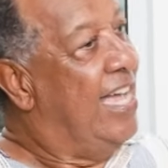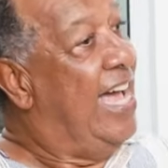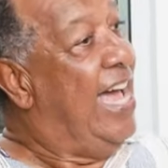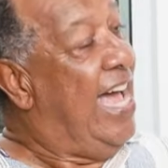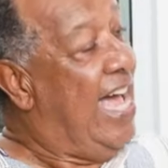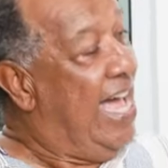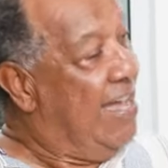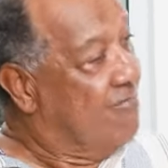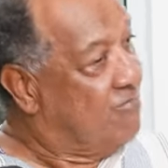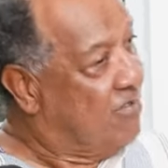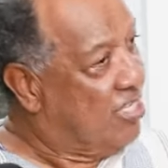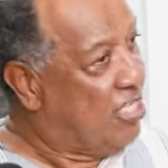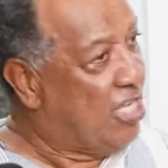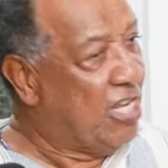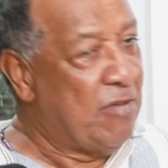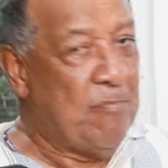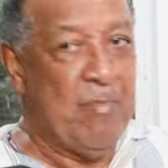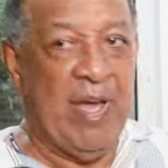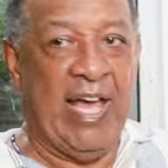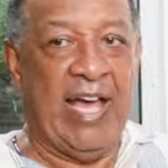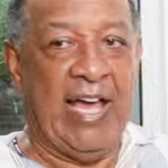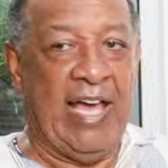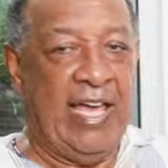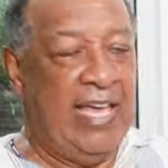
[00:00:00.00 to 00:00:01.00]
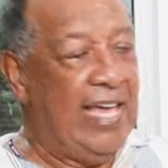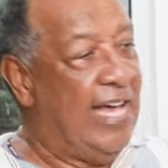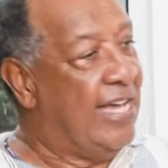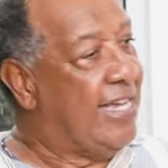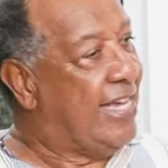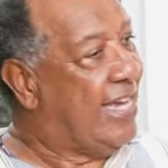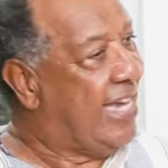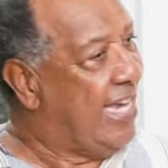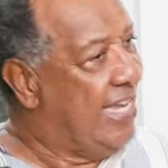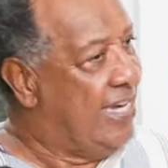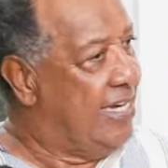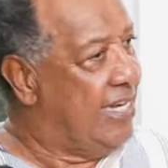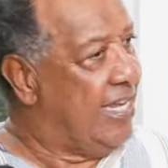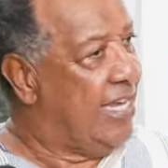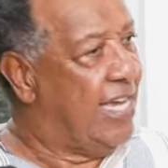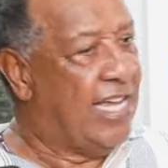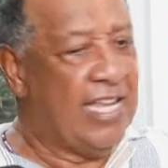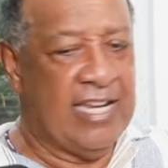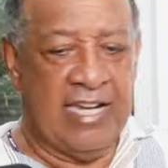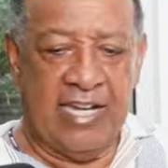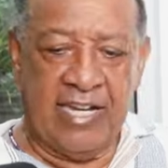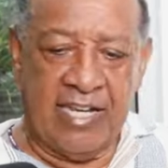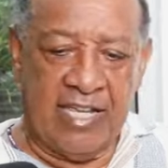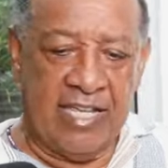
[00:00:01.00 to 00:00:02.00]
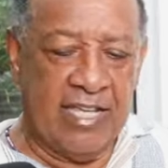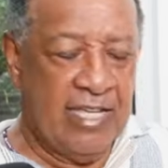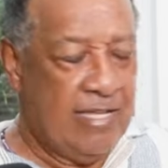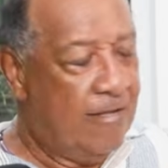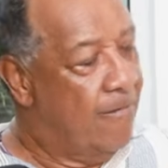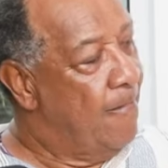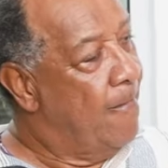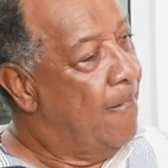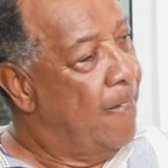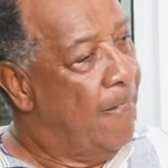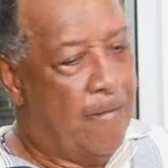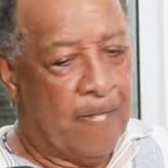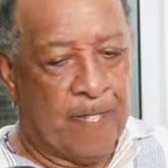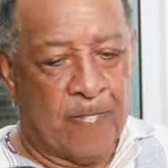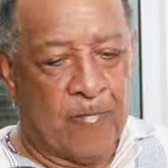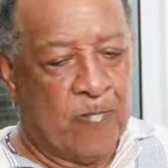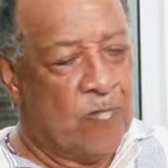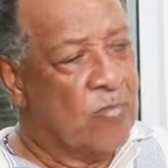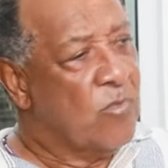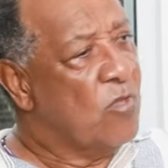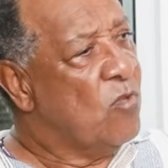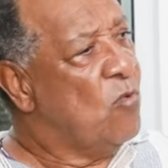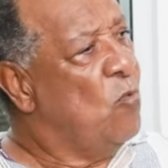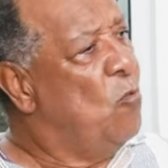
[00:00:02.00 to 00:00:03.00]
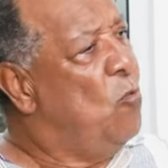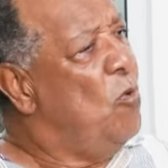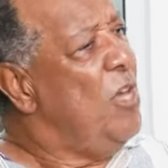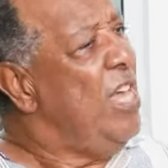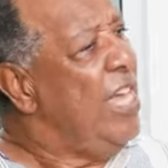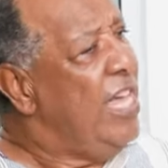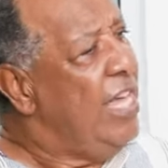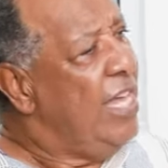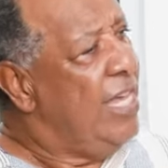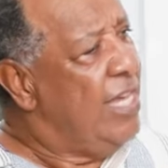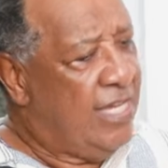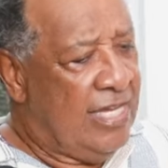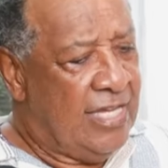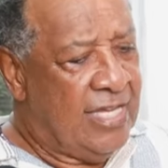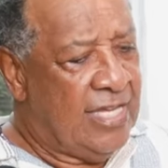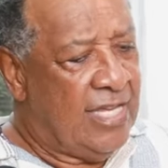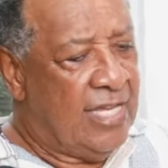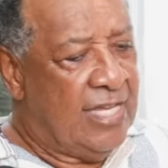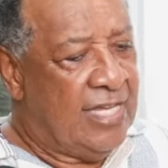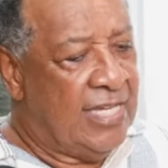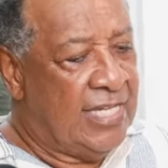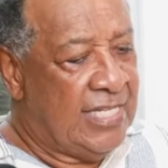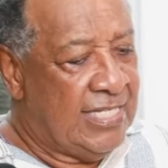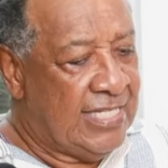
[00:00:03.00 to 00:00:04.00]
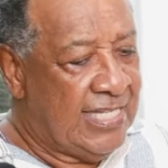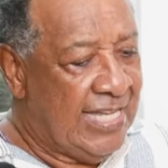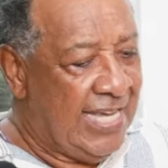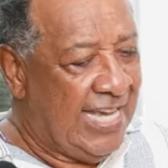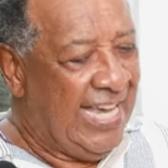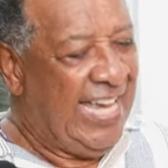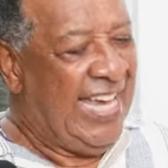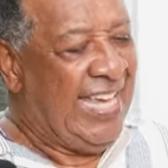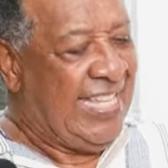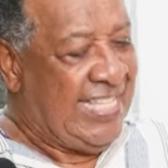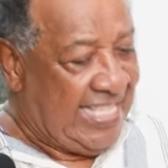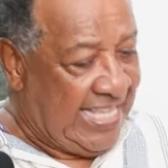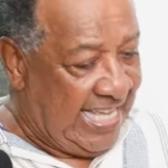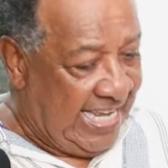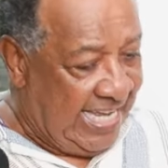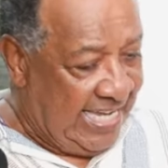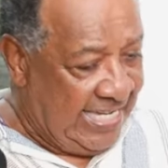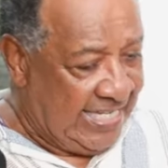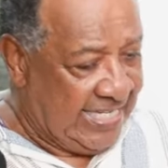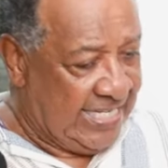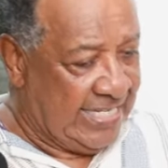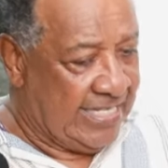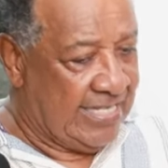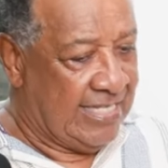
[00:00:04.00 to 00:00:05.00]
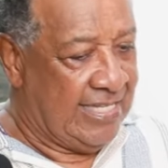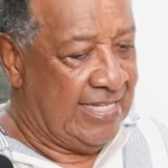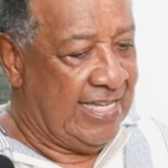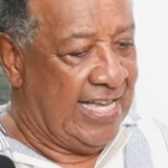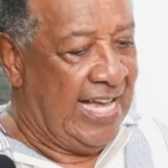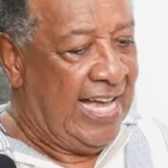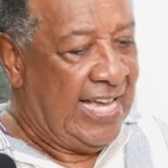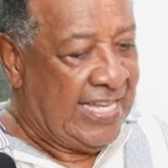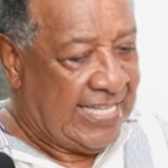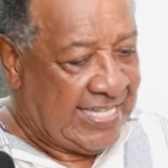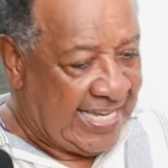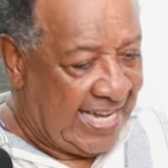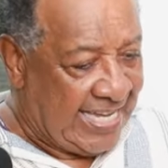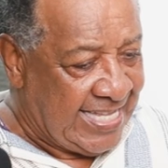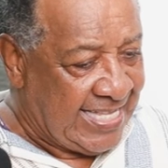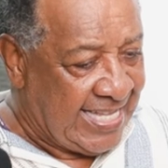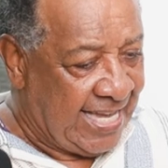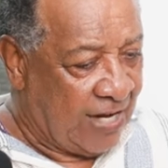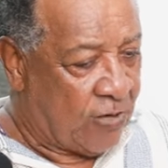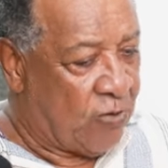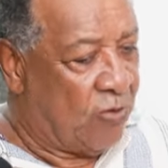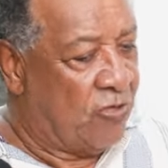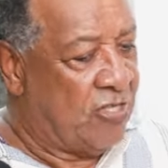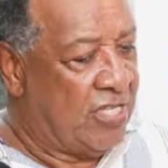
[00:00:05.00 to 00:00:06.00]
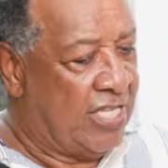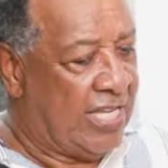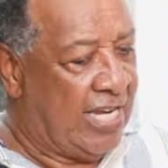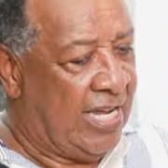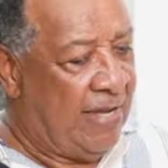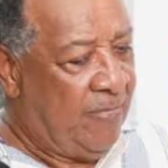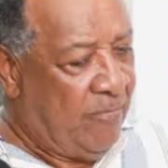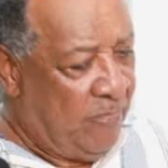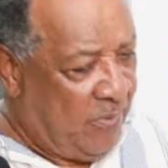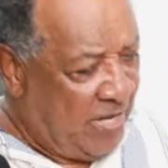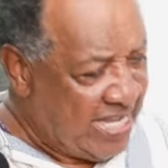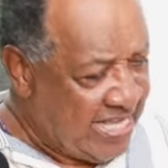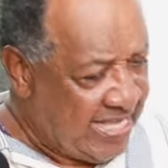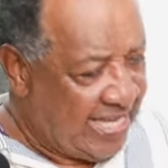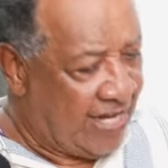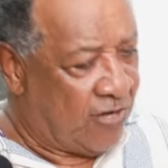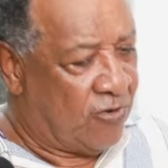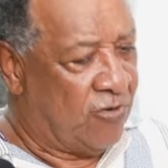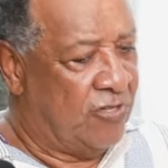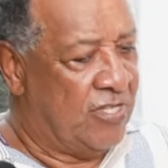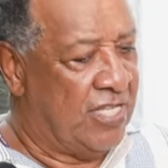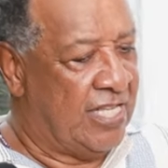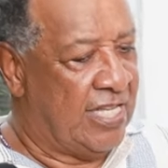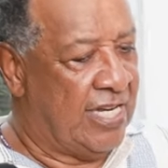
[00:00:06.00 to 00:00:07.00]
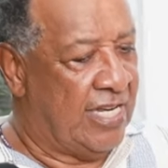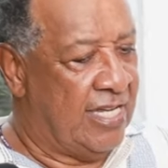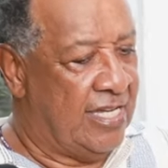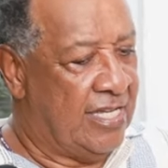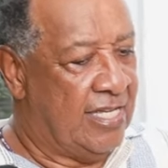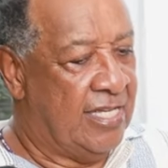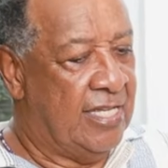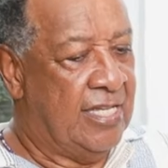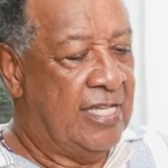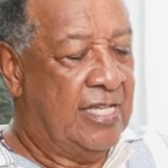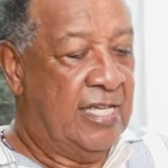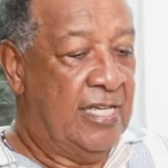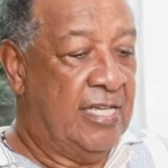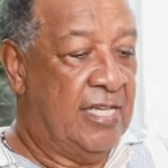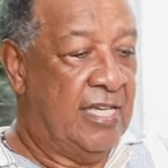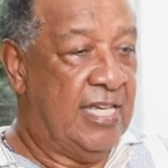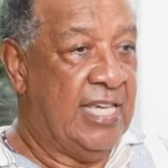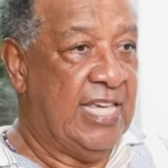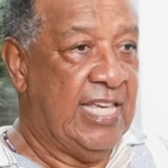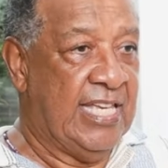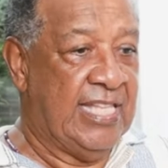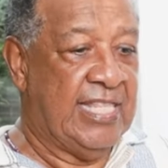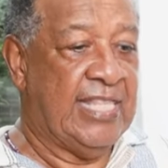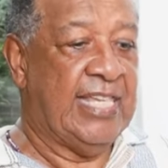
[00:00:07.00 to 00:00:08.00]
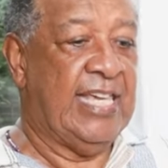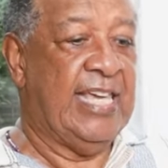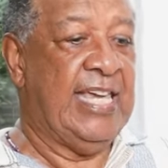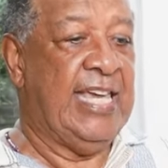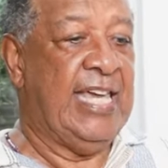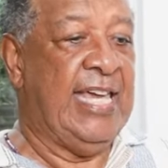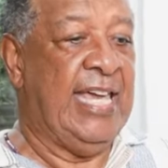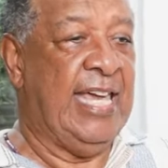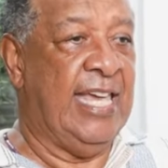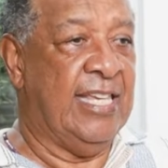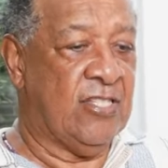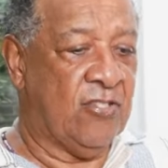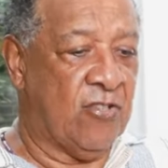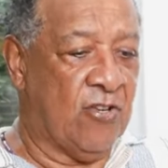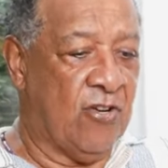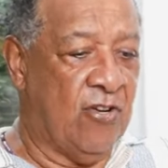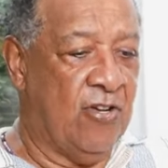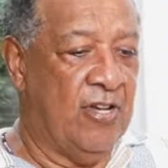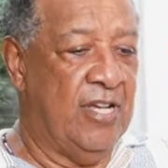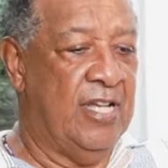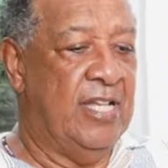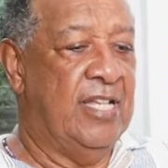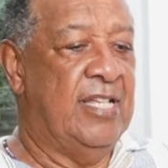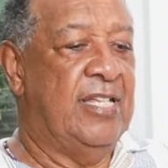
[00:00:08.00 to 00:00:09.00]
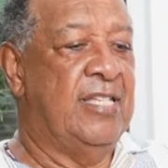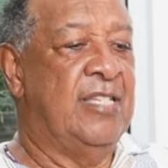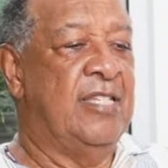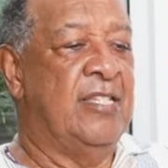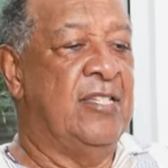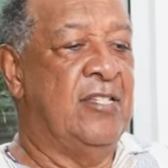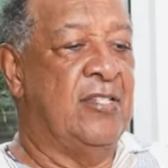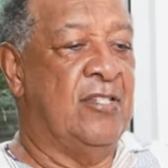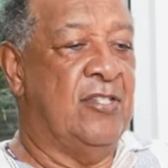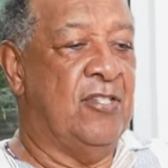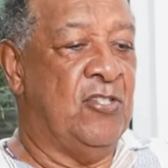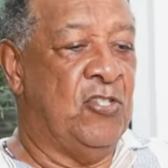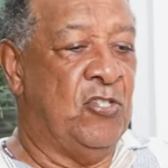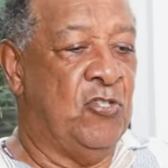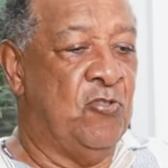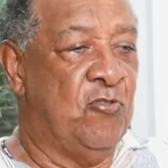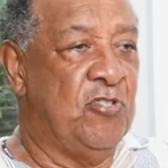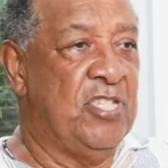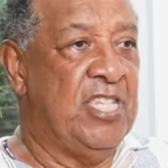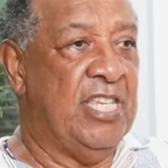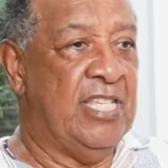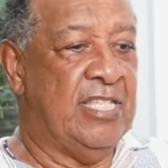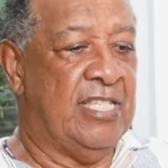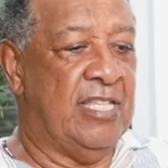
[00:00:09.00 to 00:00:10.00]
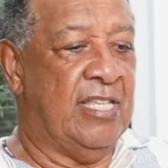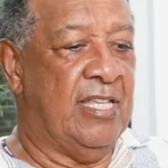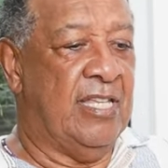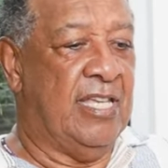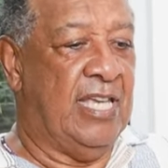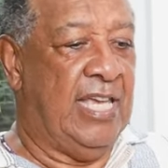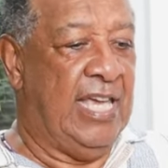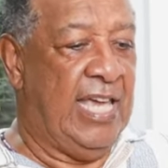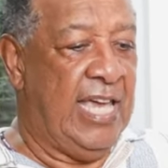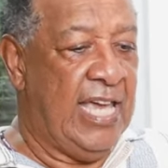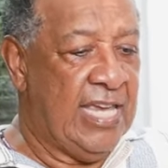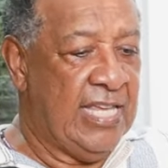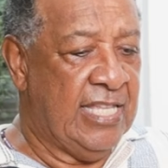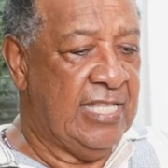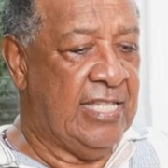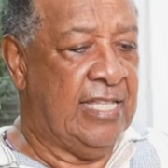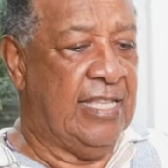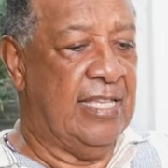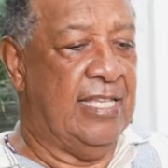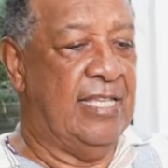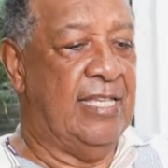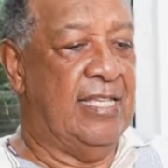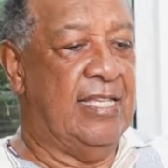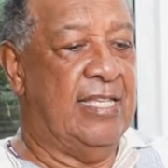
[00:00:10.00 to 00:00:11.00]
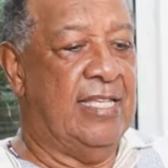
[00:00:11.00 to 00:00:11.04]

Uh, after three months, I asked Henry, Henry, where is the address I signed the contract? Print the contract. Here say Escon, unit eight.